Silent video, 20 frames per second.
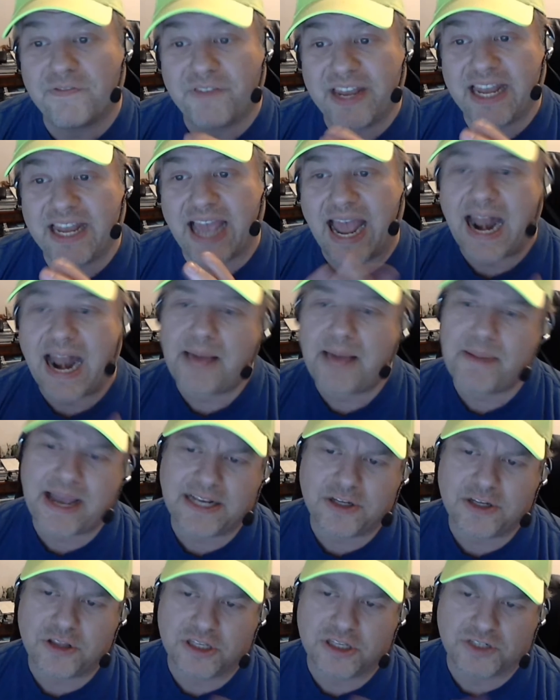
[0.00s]
a video, and I
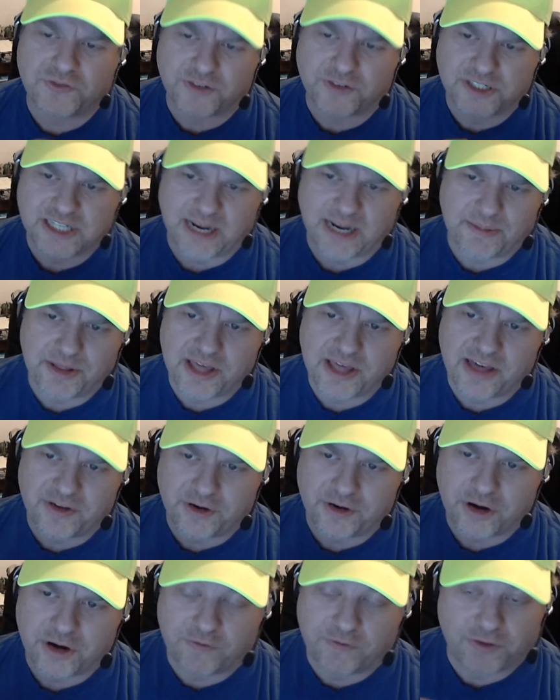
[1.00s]
might do this for some of
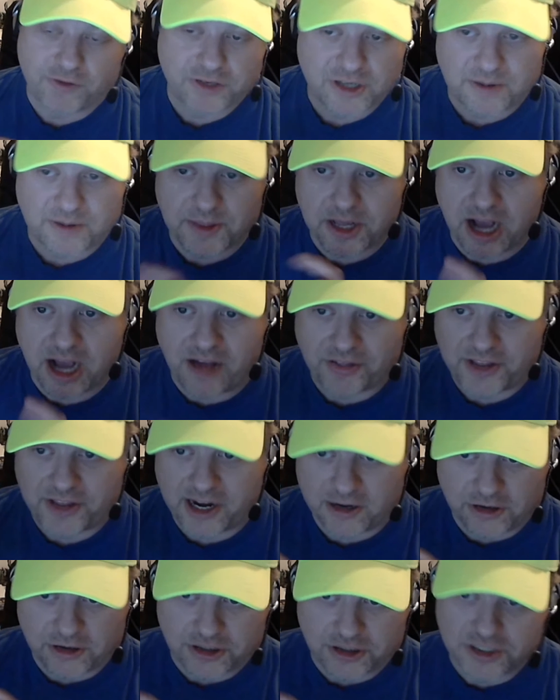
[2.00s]
the Gothic
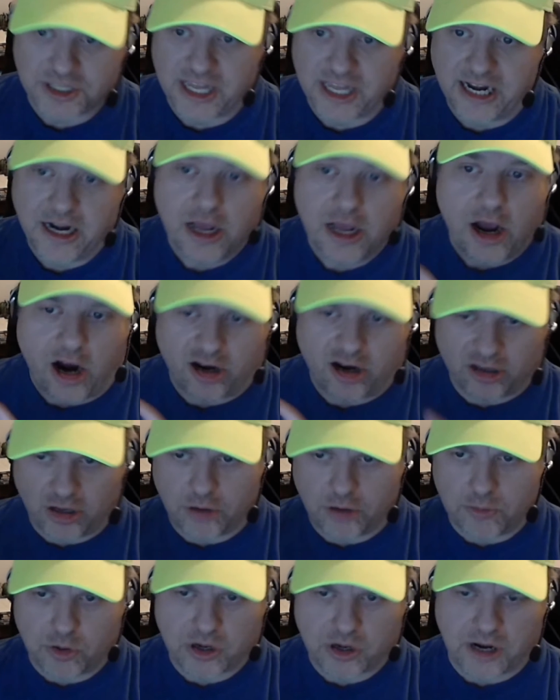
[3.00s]
characters that are a
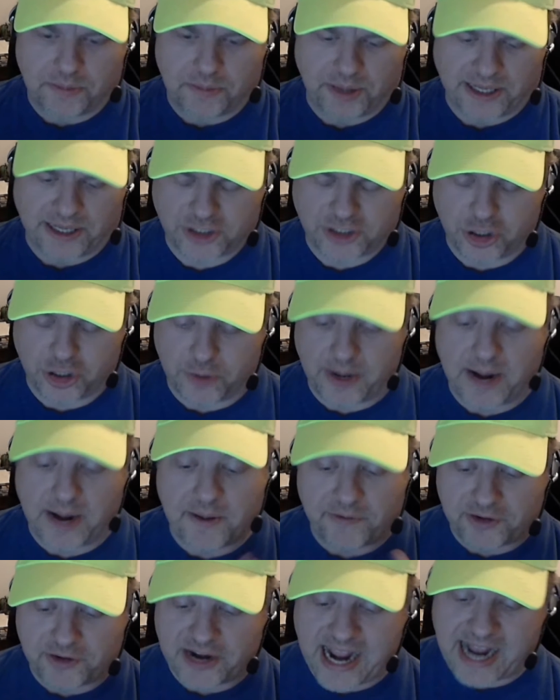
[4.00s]
little more complex too. But
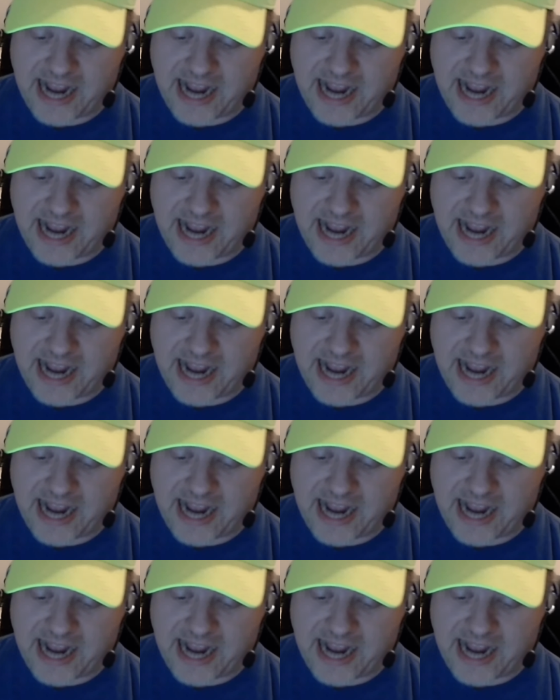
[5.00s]
anyway, for